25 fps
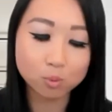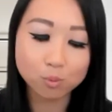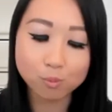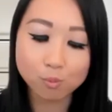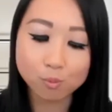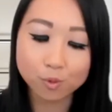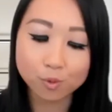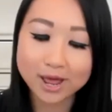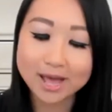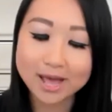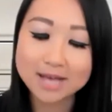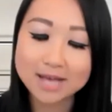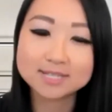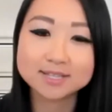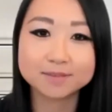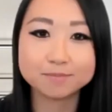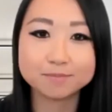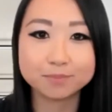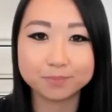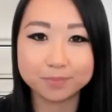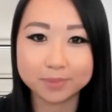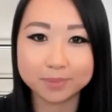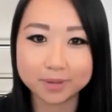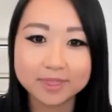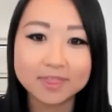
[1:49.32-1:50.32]
what has
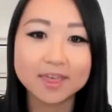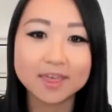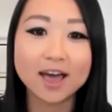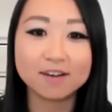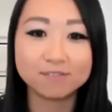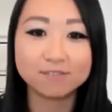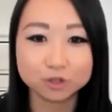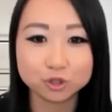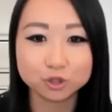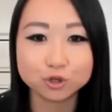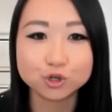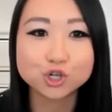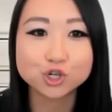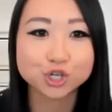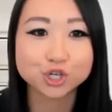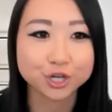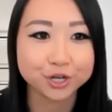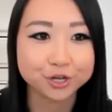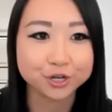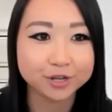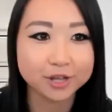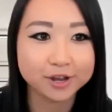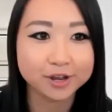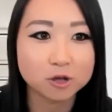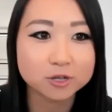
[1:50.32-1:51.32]
been the
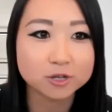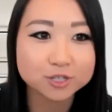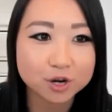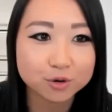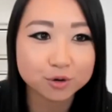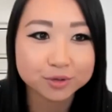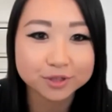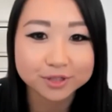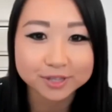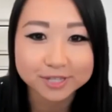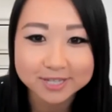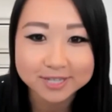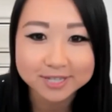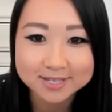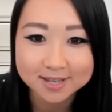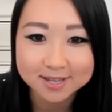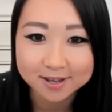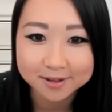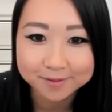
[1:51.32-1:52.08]
evolution? And I'll start with Lysa.